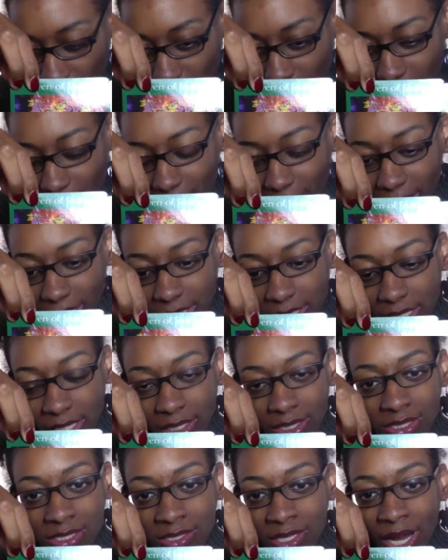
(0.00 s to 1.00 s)
Like,
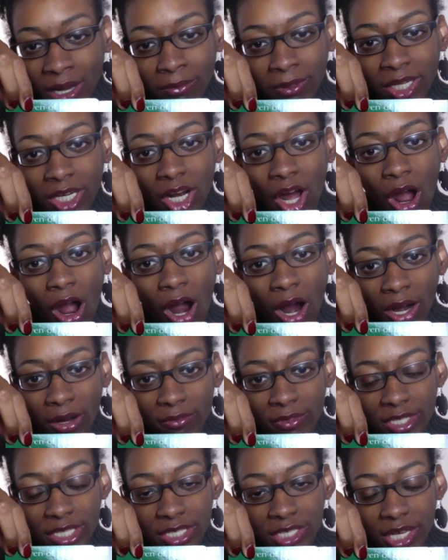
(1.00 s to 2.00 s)
he's not ready to
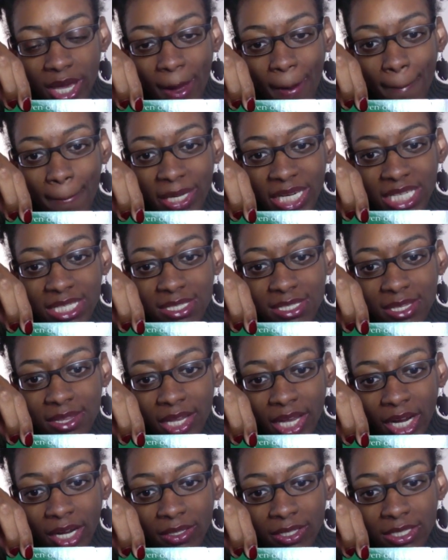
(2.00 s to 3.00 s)
harvest yet, but it's
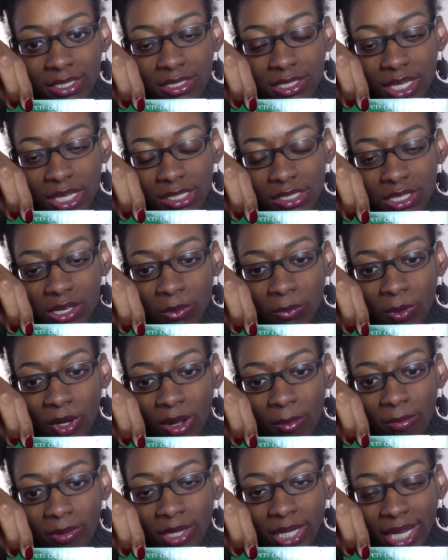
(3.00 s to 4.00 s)
there. The seeds are well
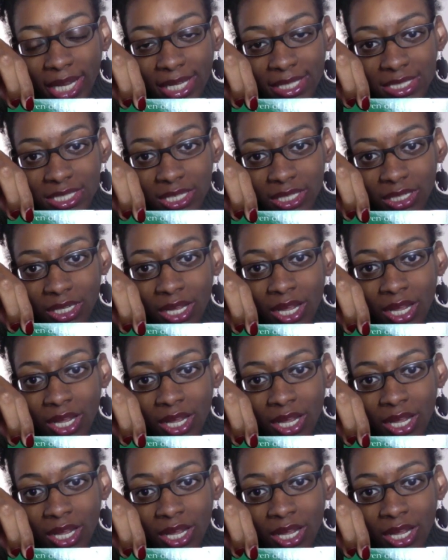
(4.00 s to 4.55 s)
planted.